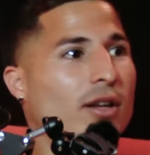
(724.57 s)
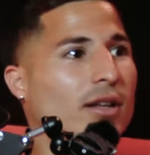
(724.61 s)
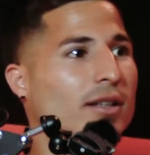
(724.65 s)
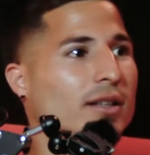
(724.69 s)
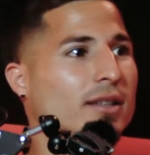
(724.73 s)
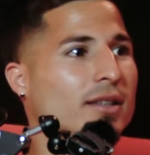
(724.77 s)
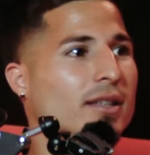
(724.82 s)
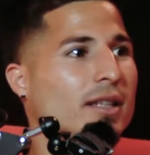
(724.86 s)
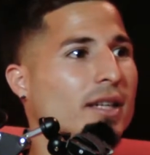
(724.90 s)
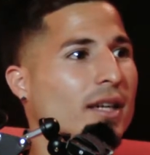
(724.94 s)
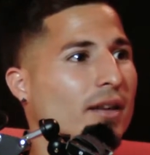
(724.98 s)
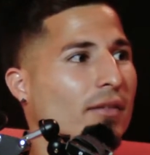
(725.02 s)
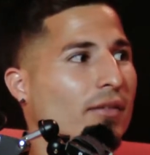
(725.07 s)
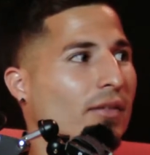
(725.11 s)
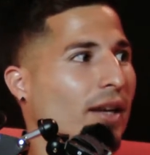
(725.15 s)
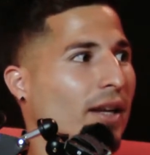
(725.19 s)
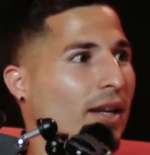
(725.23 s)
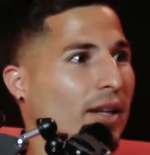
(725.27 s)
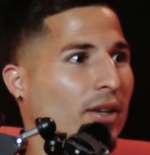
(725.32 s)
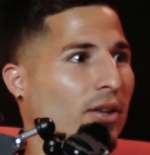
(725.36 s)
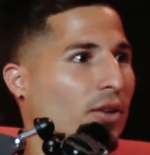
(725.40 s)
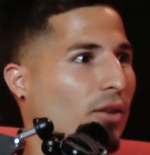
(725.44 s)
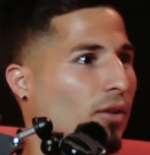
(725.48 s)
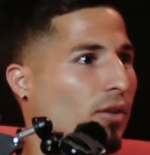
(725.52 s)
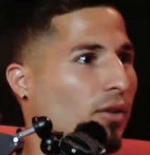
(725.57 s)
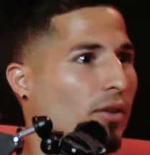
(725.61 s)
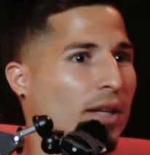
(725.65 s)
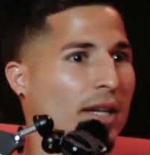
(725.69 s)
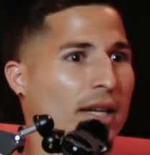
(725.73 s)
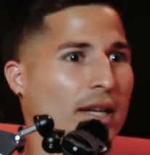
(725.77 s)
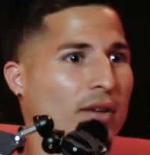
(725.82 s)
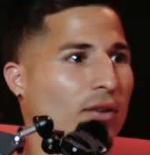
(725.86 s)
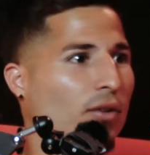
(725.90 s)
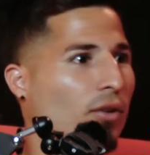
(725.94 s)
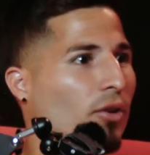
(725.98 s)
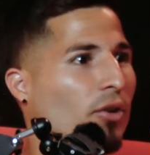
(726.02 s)
this stuff, like
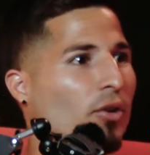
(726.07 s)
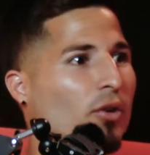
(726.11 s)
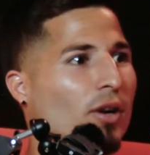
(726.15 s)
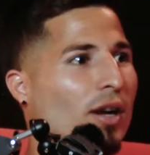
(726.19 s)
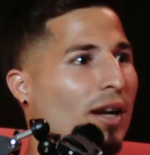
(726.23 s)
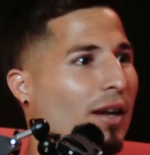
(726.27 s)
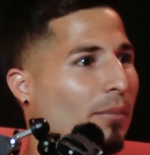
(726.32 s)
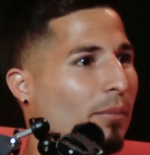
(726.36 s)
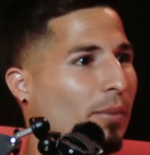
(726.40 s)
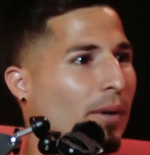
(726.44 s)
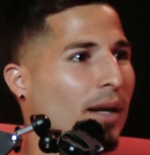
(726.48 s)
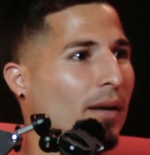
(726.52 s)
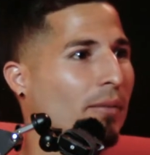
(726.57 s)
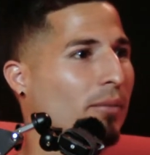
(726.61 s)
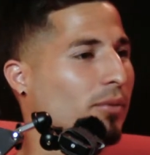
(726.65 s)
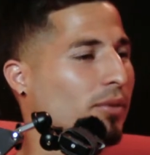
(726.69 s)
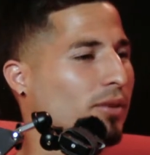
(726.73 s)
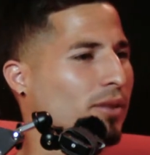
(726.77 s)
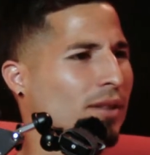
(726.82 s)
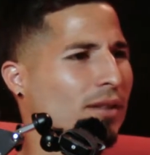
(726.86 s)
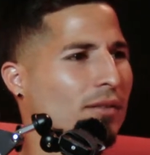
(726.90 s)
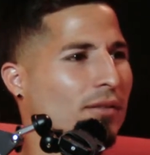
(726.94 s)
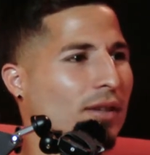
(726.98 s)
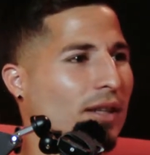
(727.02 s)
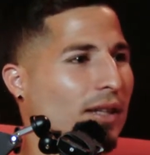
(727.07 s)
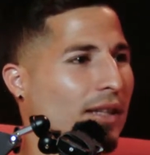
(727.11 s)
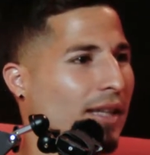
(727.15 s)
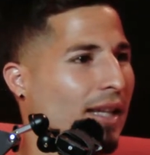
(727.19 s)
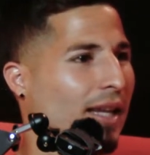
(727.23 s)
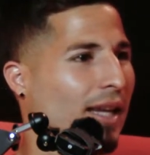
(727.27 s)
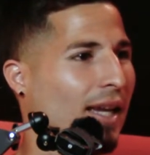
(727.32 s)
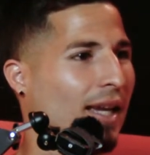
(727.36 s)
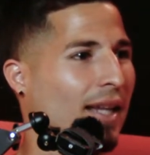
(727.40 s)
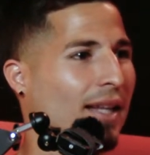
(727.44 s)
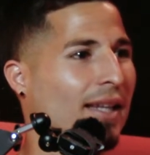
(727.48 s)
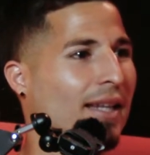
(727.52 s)
they know you don't have papers, stuff like
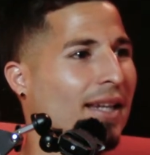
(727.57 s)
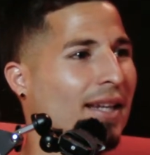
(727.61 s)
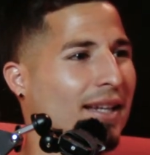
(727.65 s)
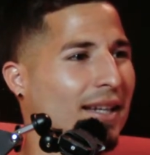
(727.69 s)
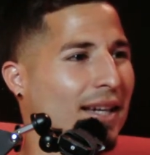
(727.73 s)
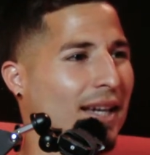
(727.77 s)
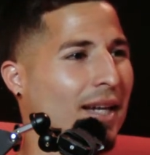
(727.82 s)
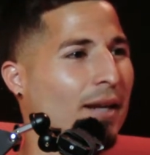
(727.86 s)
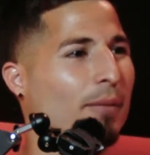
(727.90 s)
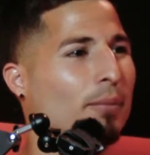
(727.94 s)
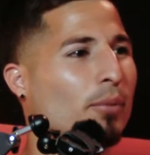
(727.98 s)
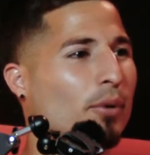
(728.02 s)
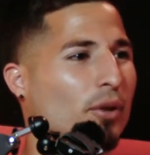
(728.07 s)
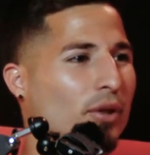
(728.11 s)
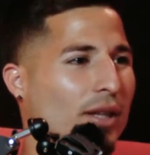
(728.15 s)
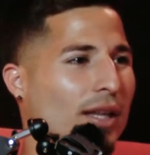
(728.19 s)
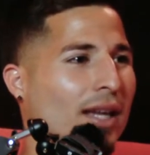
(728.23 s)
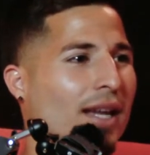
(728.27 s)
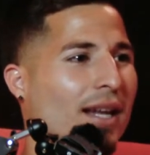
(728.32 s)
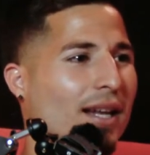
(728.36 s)
that, and they kind of put that